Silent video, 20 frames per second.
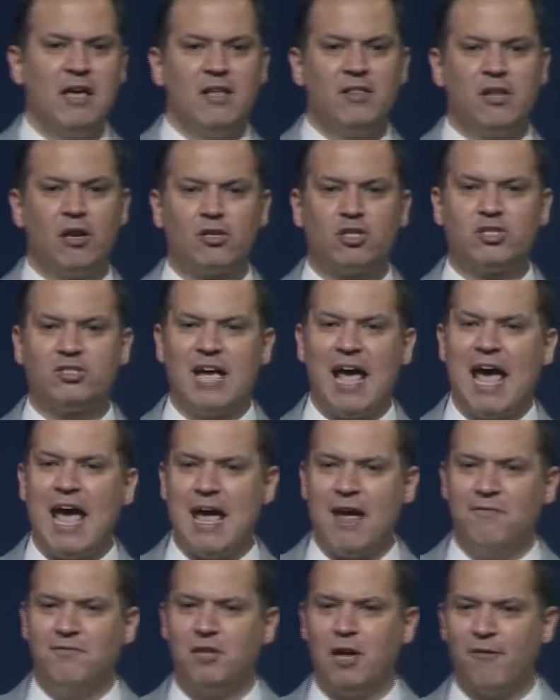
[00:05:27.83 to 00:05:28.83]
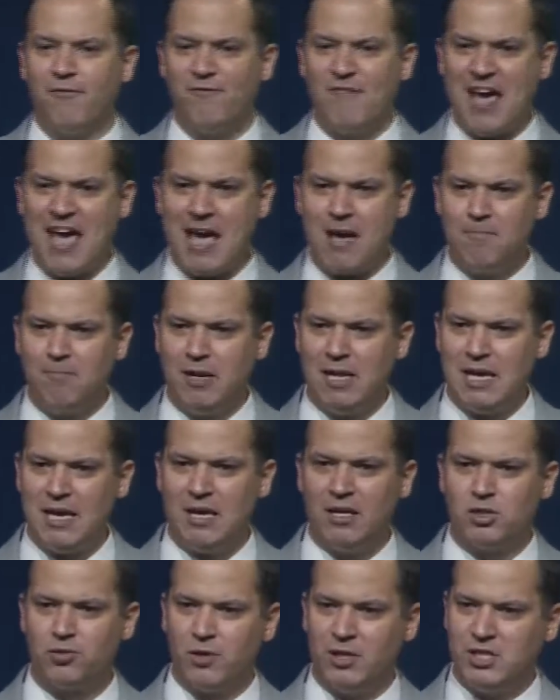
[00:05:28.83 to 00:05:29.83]
they're saved, their family
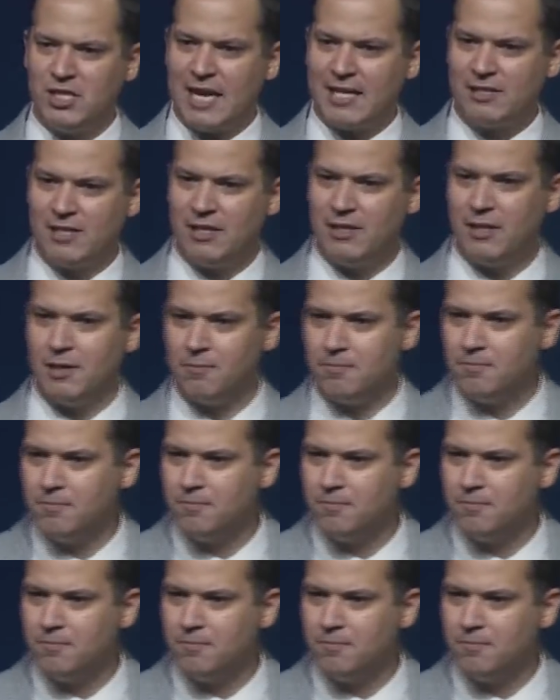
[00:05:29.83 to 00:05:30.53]
is rejecting them.